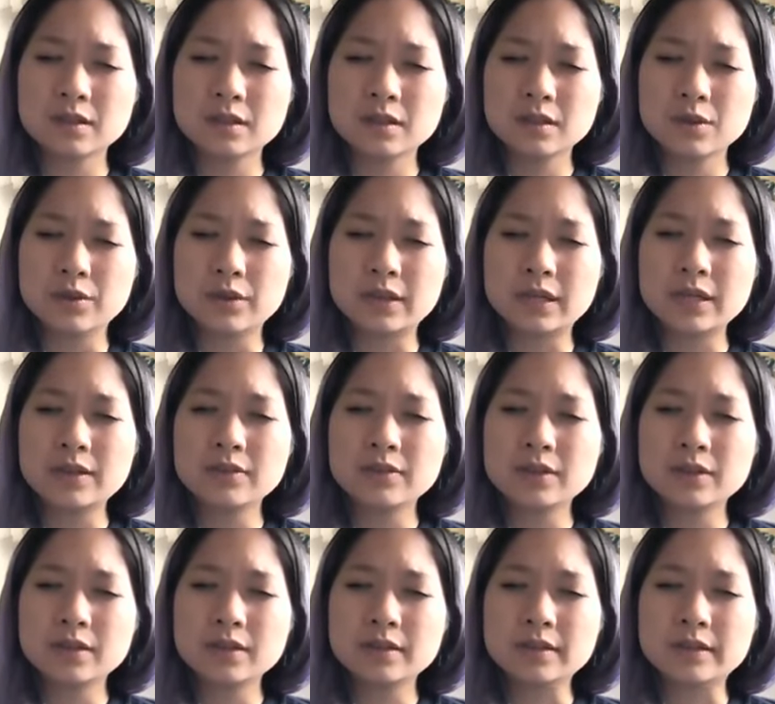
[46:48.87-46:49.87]

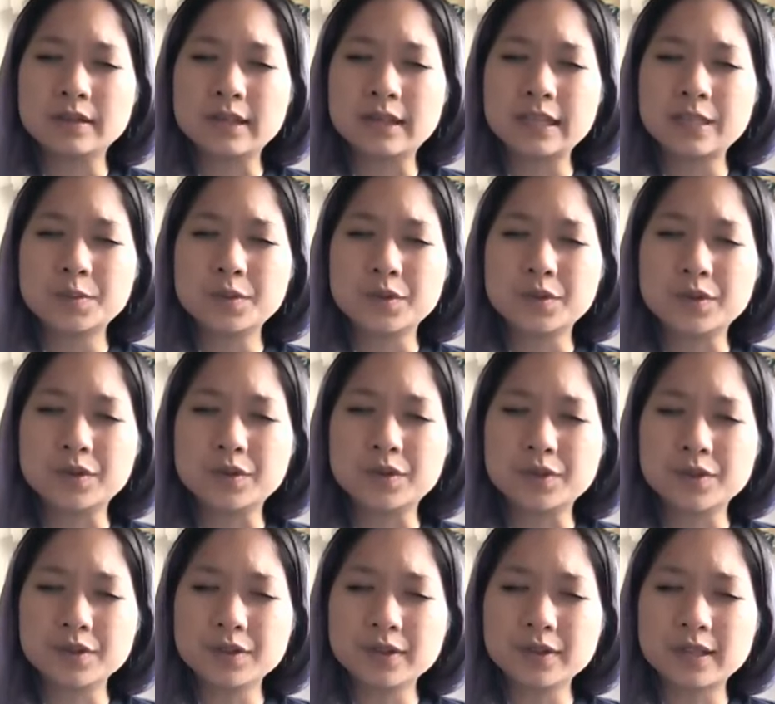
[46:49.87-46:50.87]
Whatever
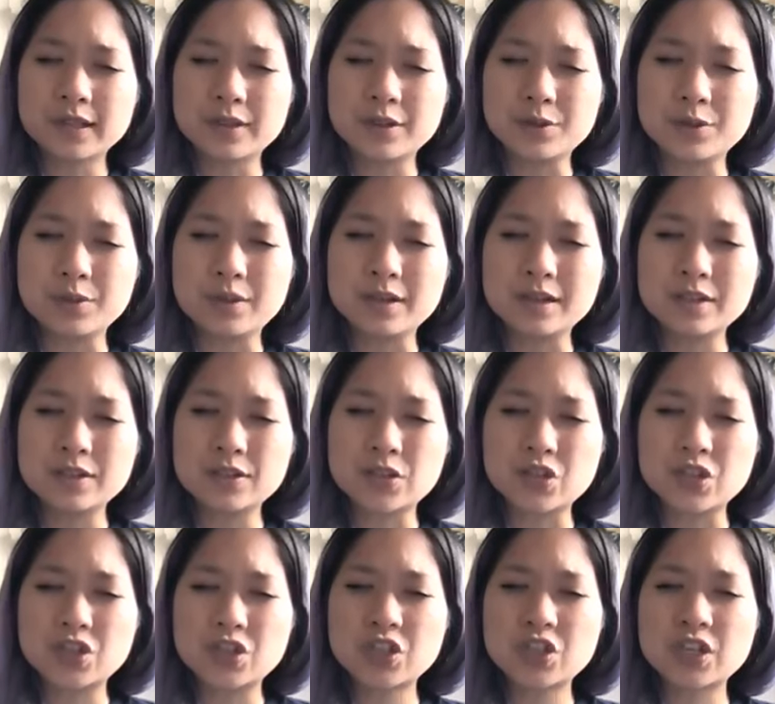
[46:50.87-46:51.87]
label that you want
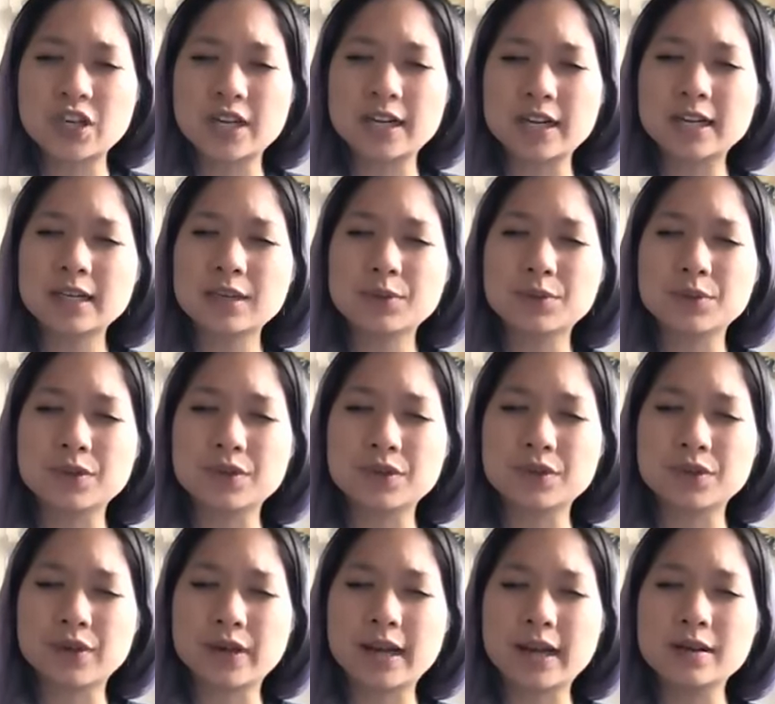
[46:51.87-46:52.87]
to share
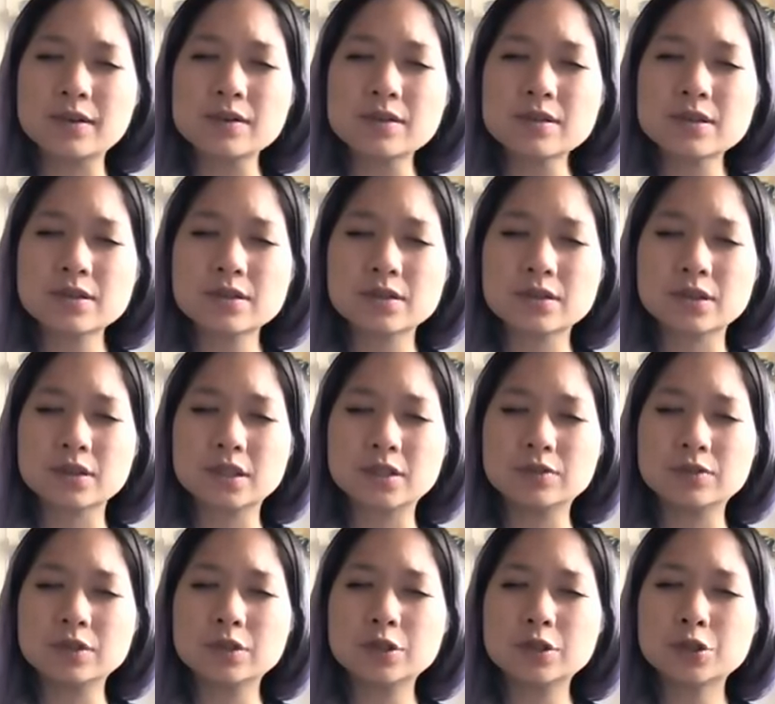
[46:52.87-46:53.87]
with your house or
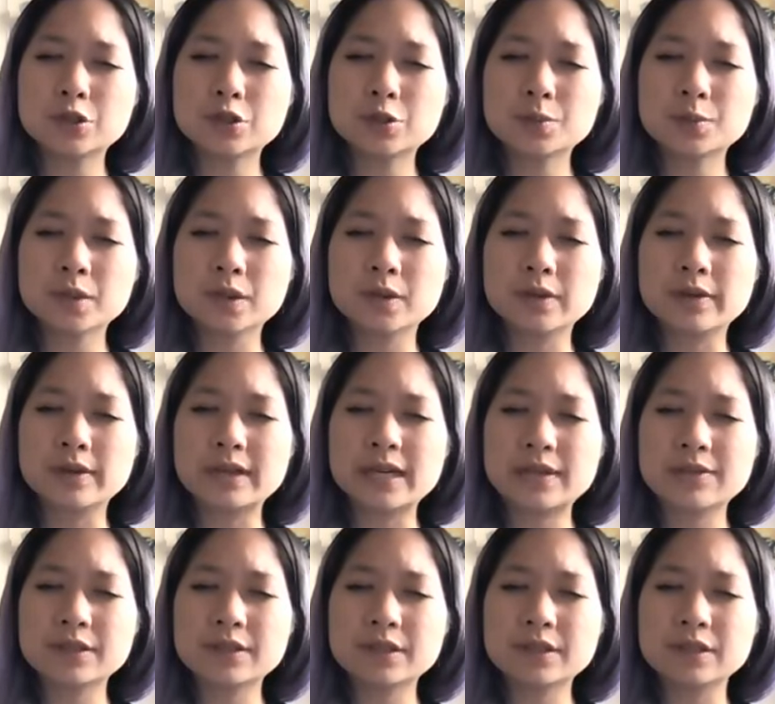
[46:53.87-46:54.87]
your room or
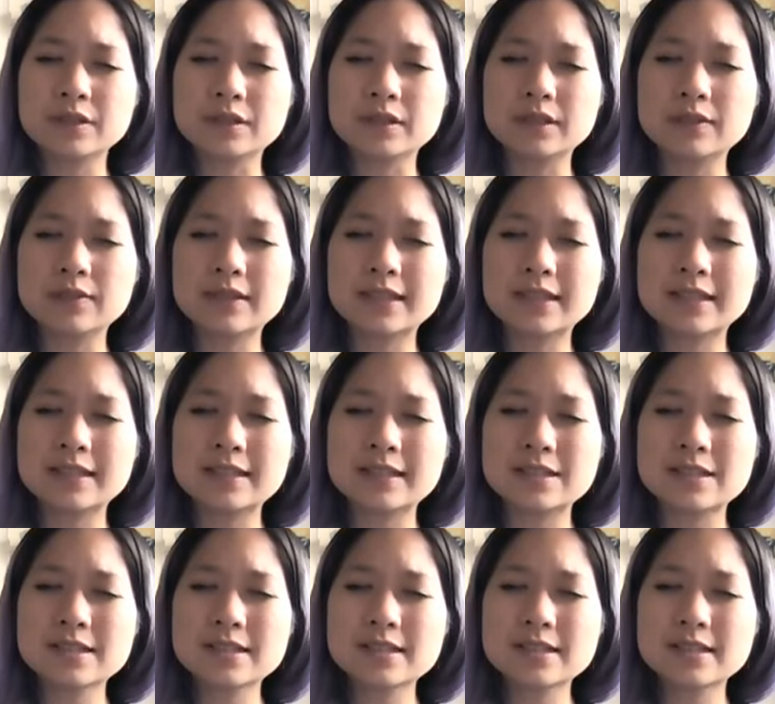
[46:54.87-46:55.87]
wherever you're living,
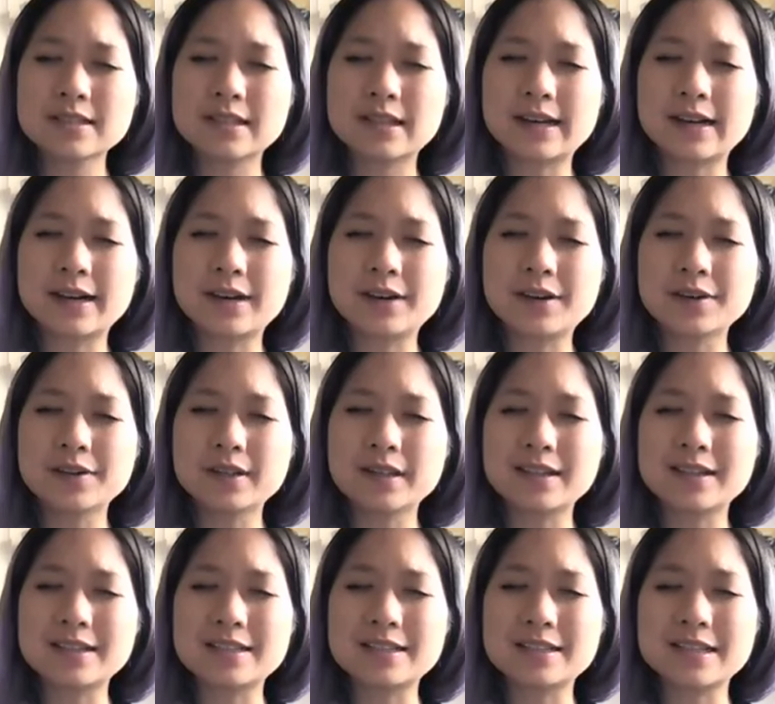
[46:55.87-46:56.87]
just allow
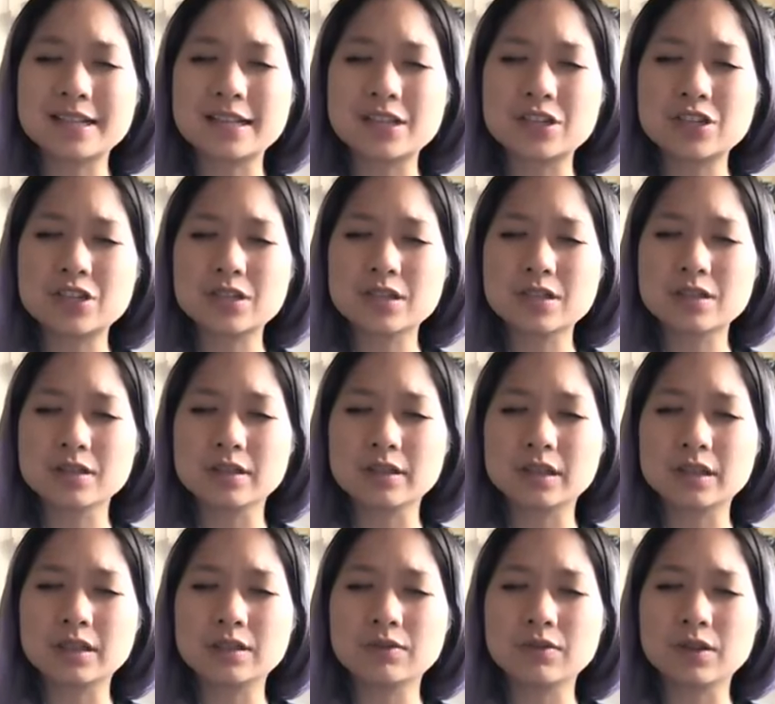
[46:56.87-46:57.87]
that intention to
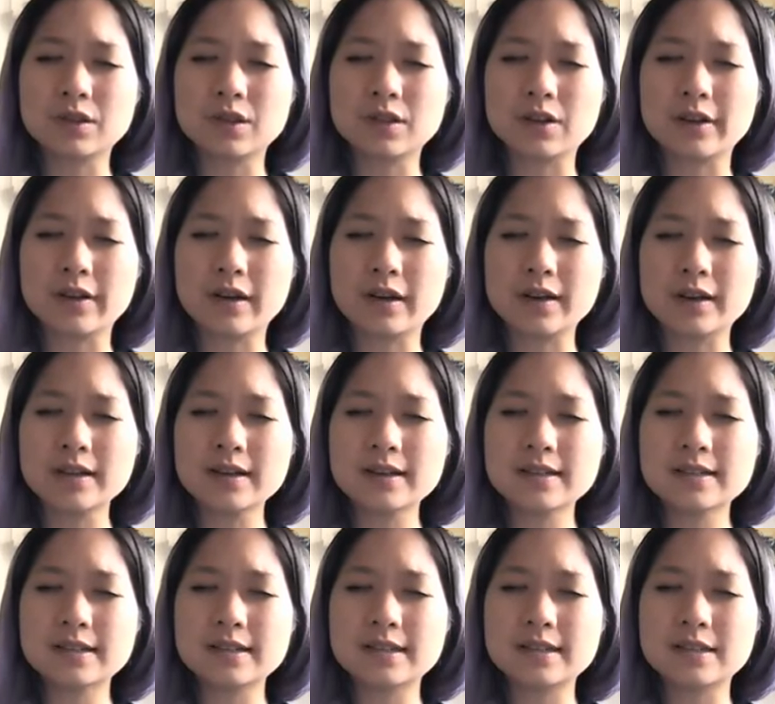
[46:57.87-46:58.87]
live within your heart
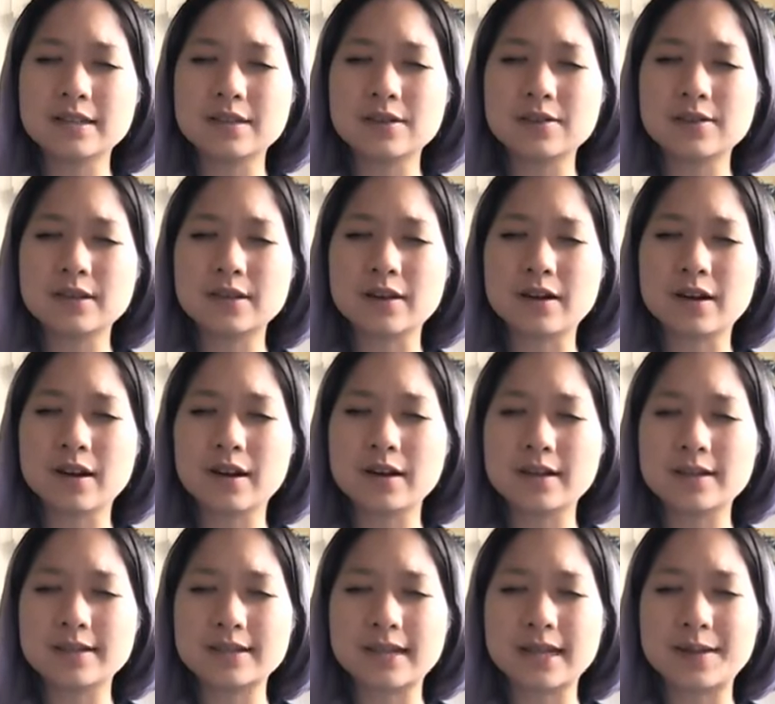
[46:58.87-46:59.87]
and using your
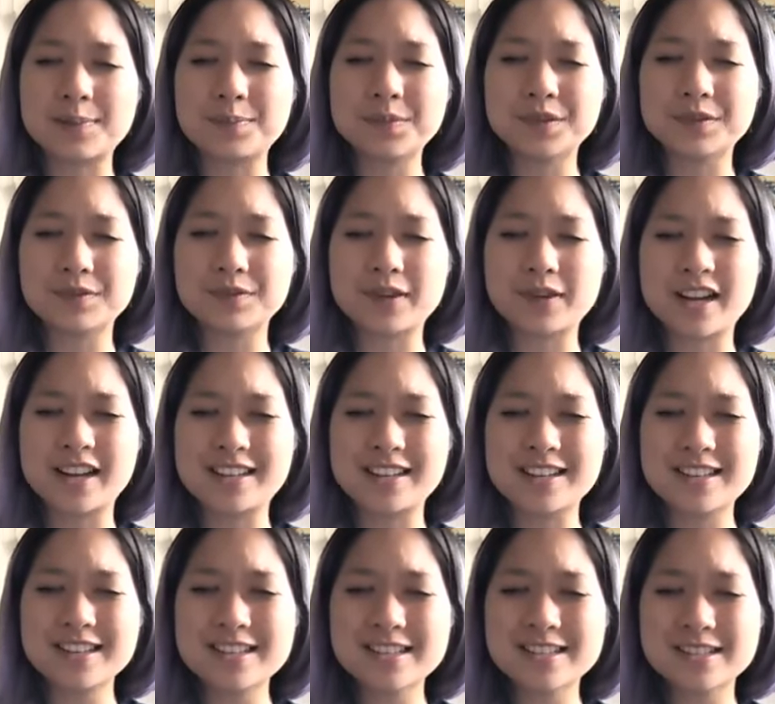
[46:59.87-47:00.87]
heart as an
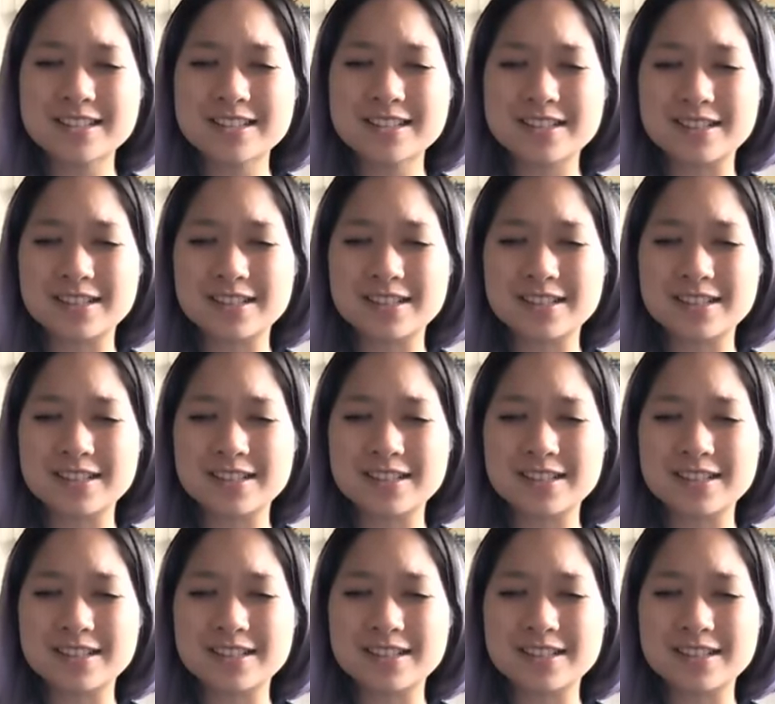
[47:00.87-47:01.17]
amplifier to